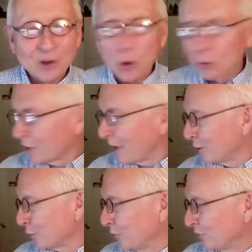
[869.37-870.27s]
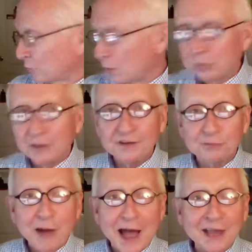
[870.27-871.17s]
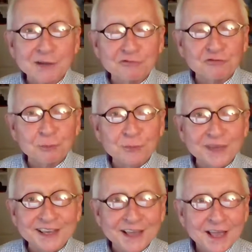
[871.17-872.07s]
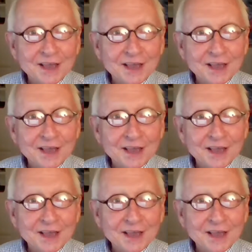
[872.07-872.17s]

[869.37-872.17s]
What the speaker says: Or later it was, please buy them from me